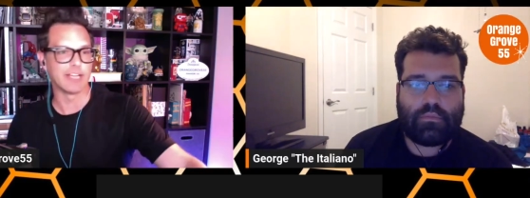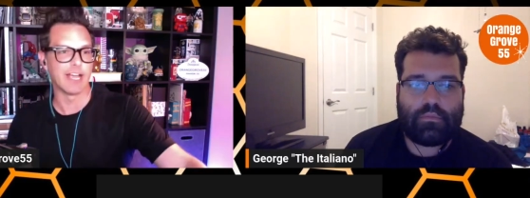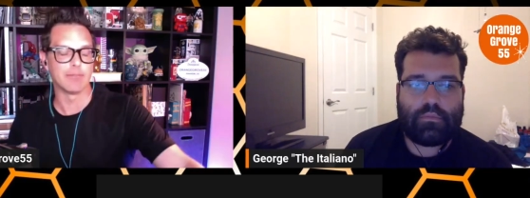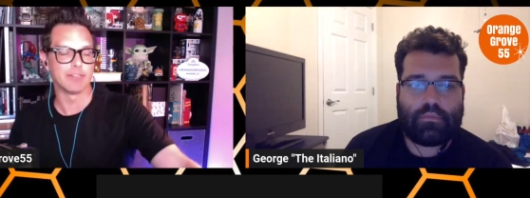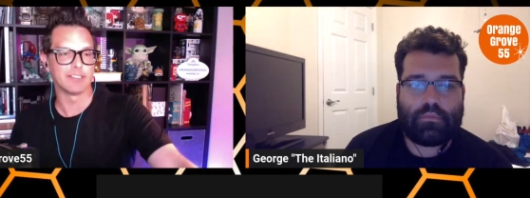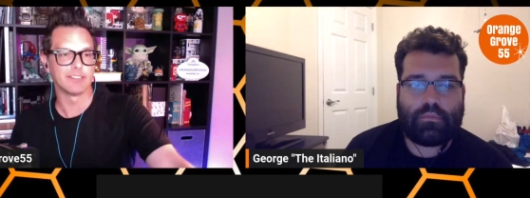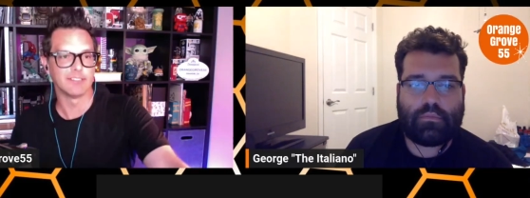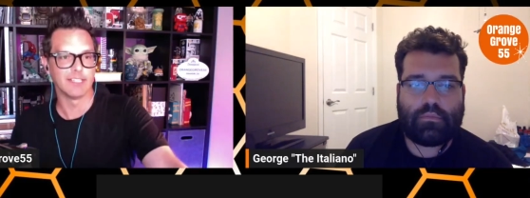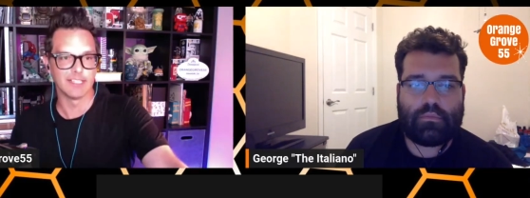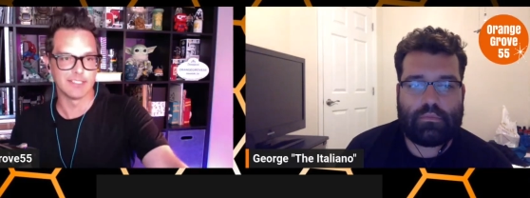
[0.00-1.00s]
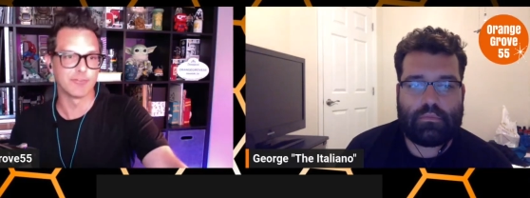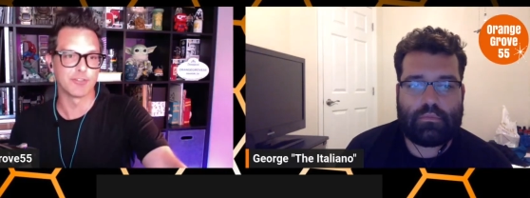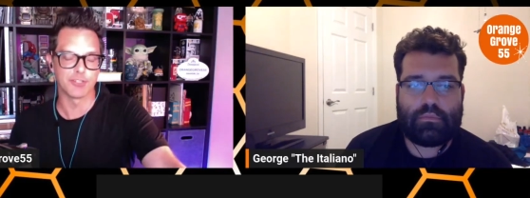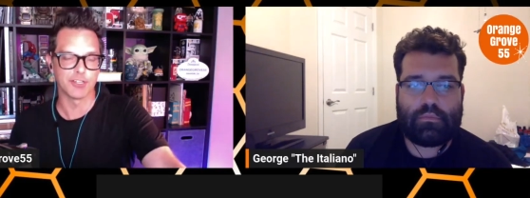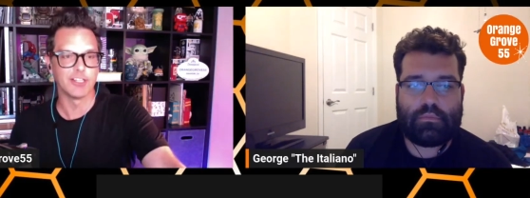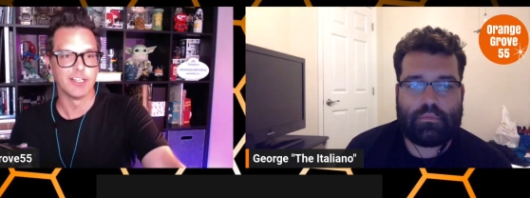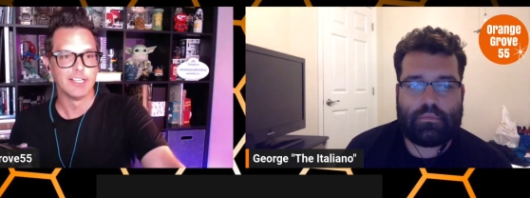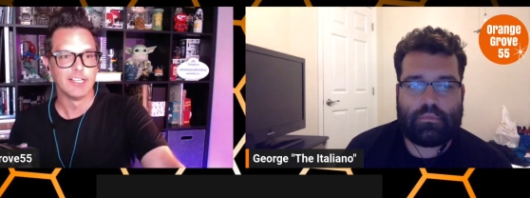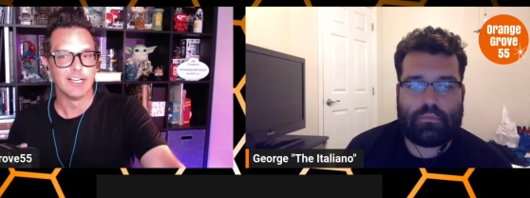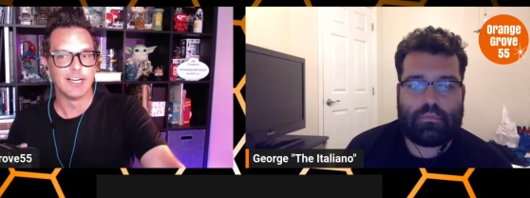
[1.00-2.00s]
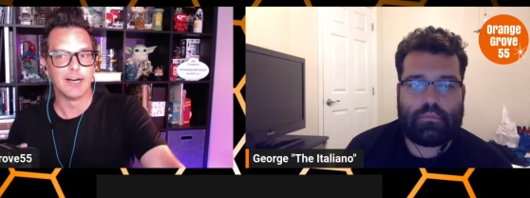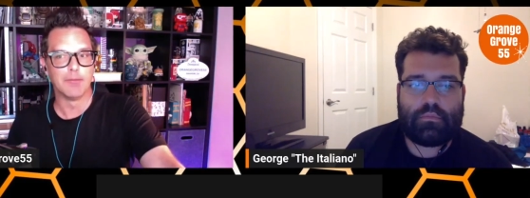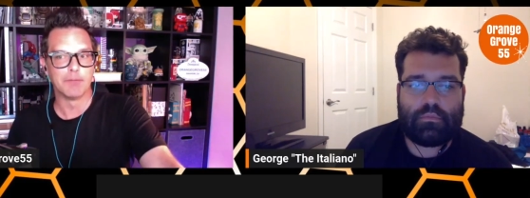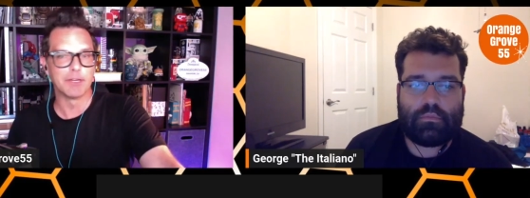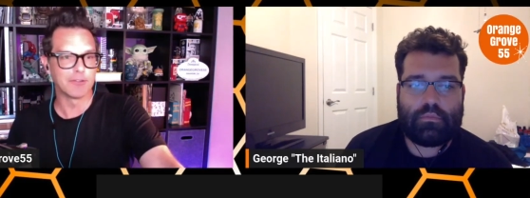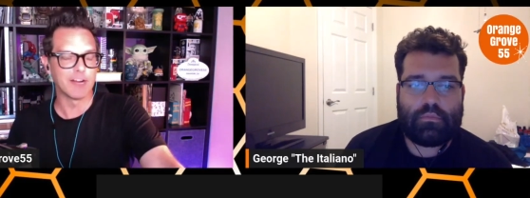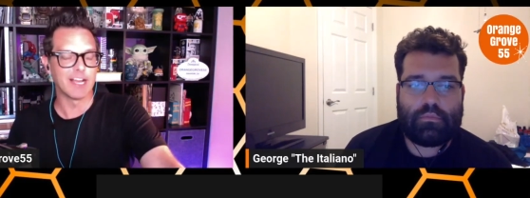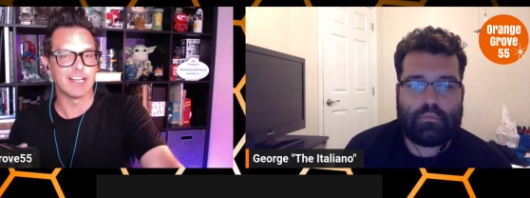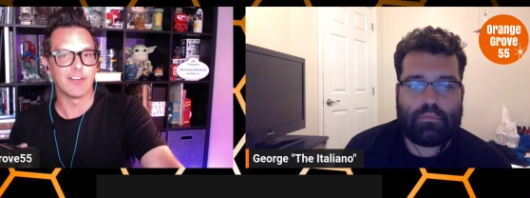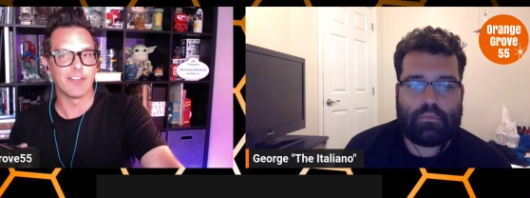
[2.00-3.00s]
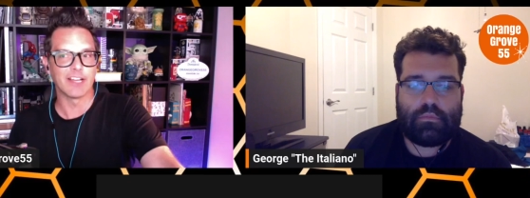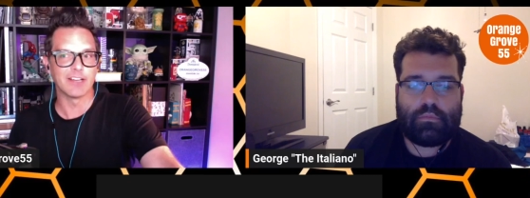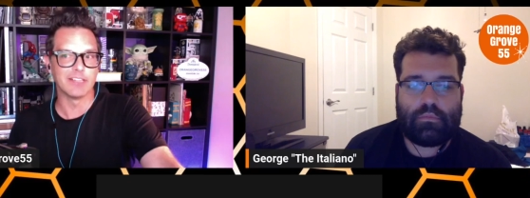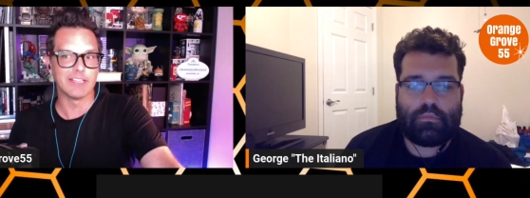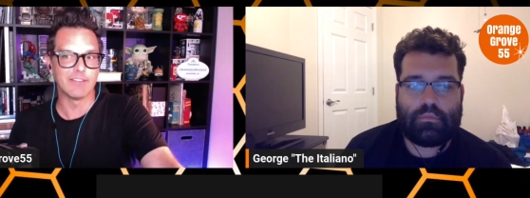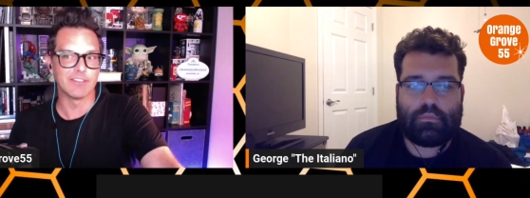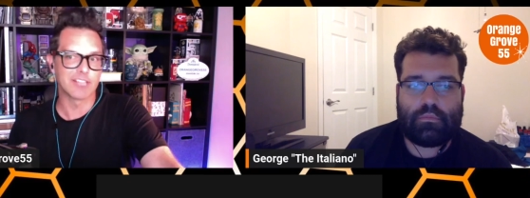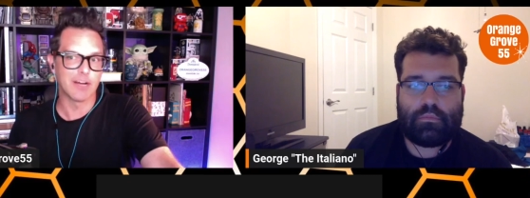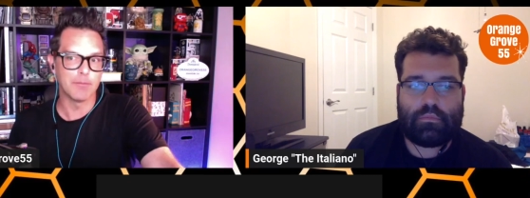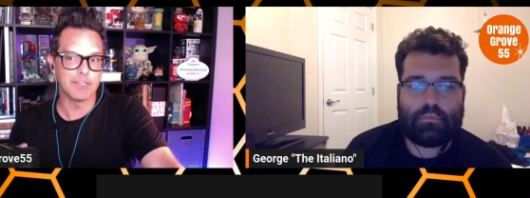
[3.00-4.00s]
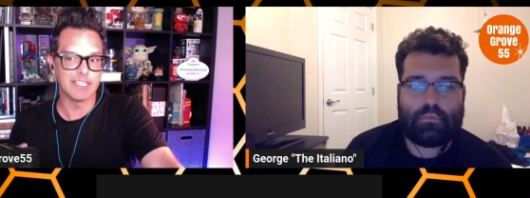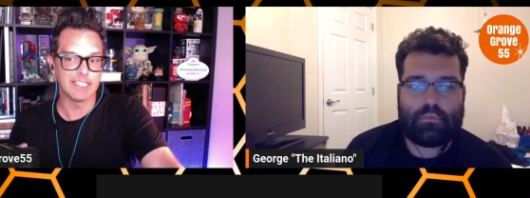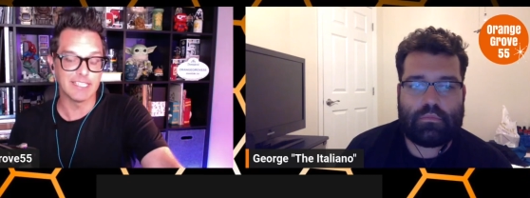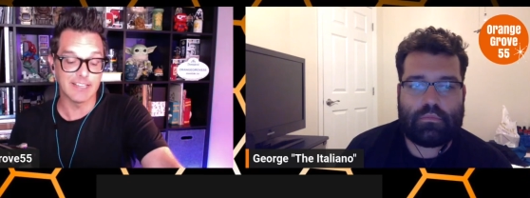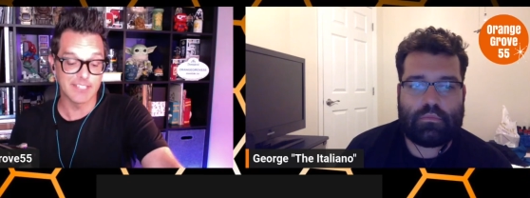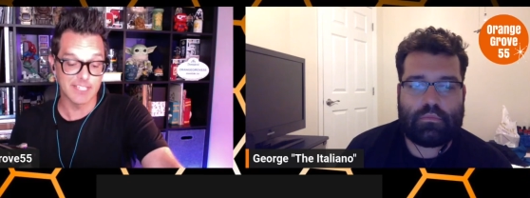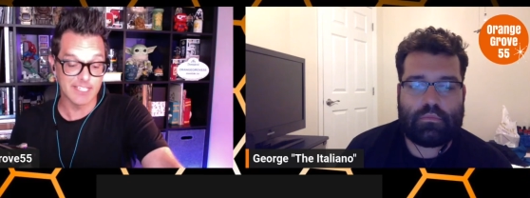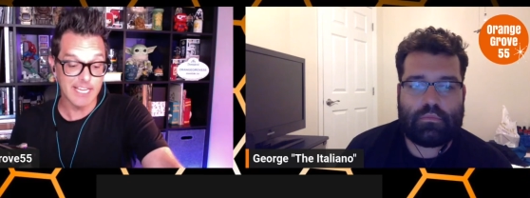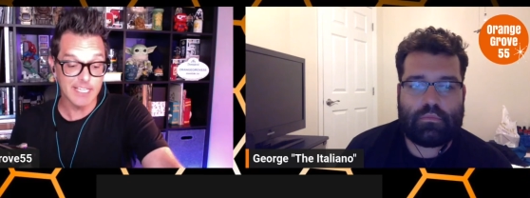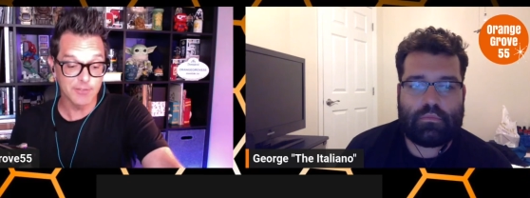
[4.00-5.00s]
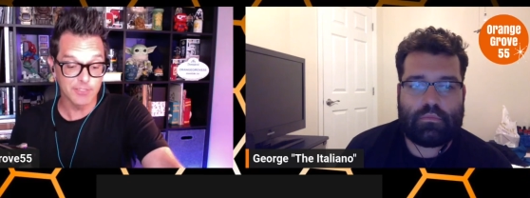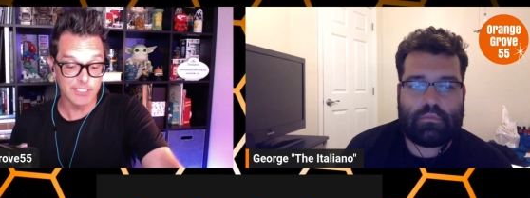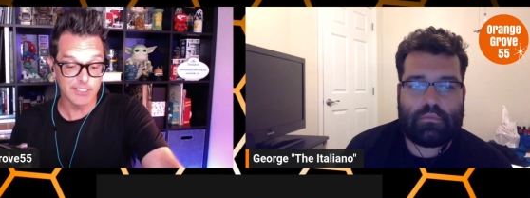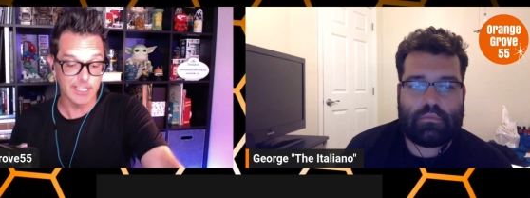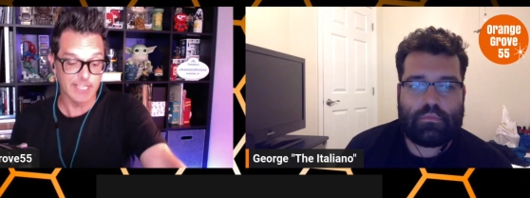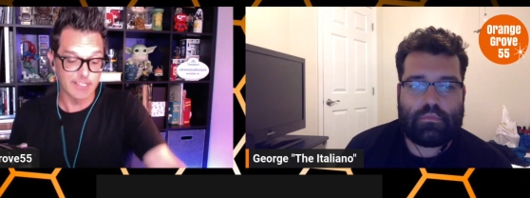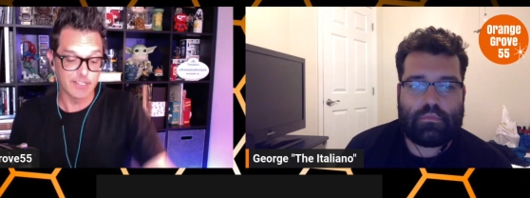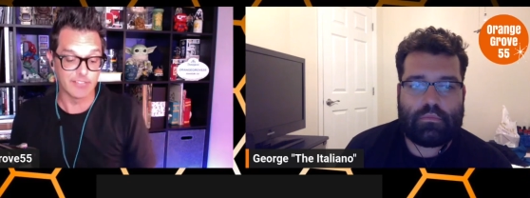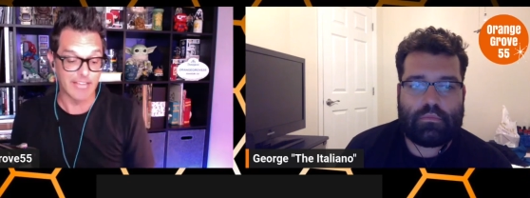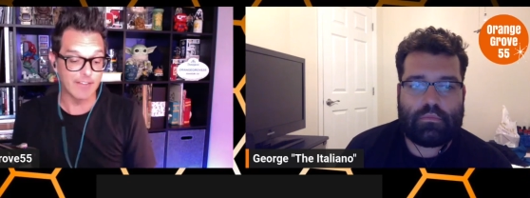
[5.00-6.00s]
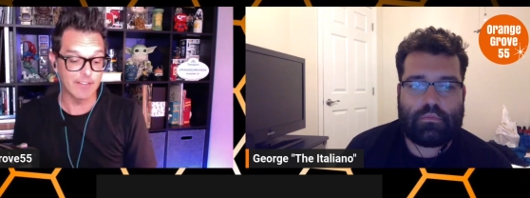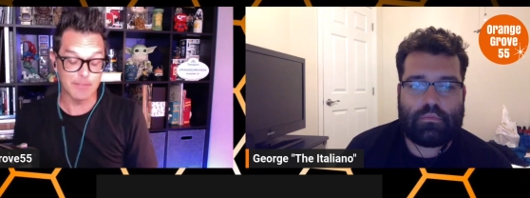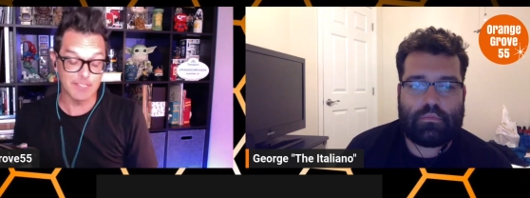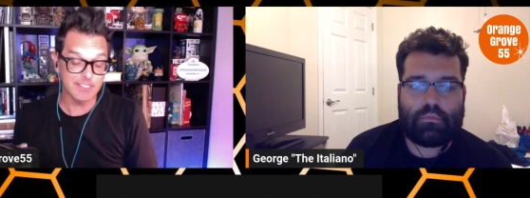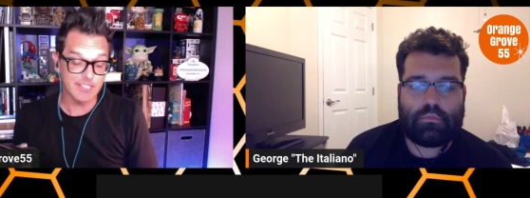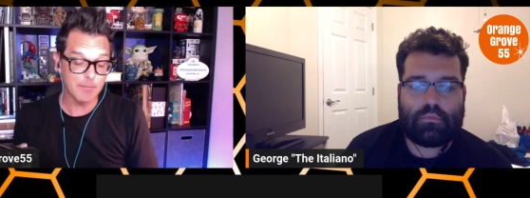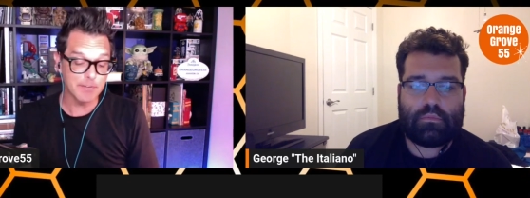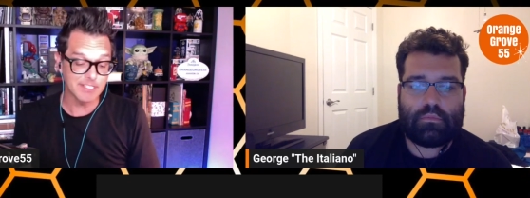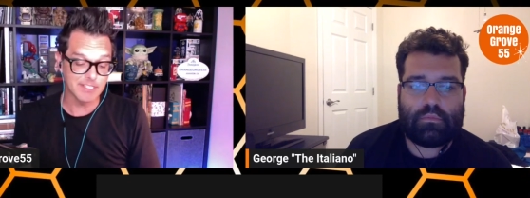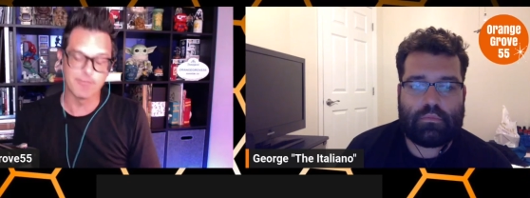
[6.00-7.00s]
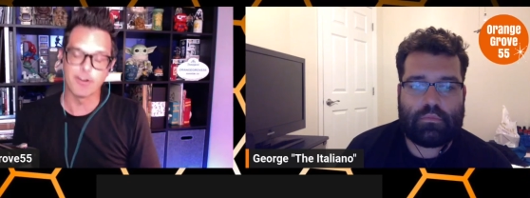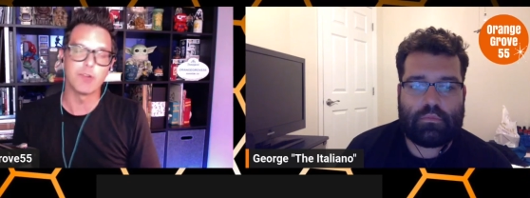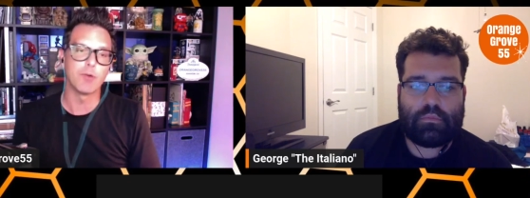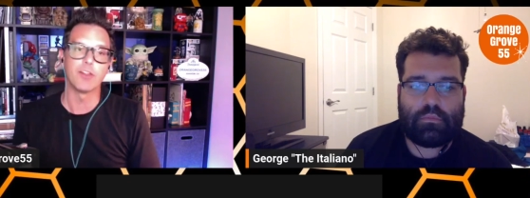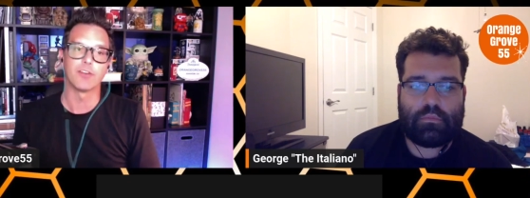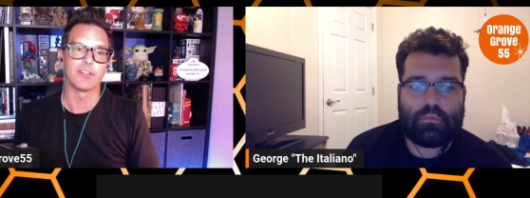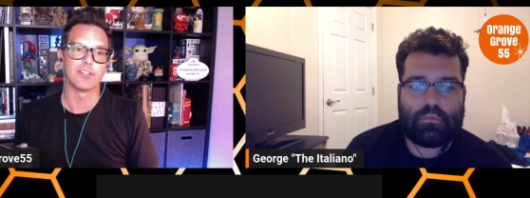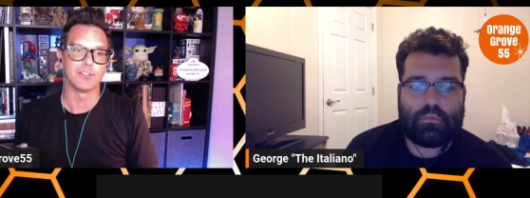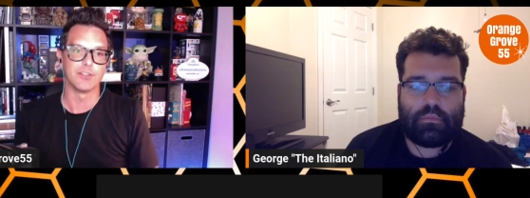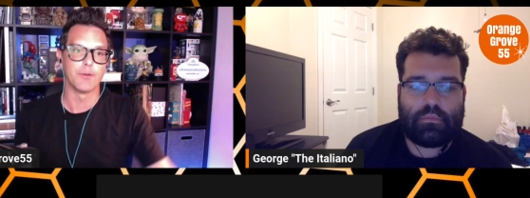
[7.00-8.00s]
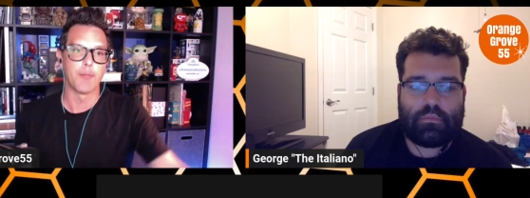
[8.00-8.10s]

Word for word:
Speaker 1: happening. Then it's for sure. Um, but you're right. Are they going to leave this company that they successfully like? You know, now I mean, this company has done very well under these two.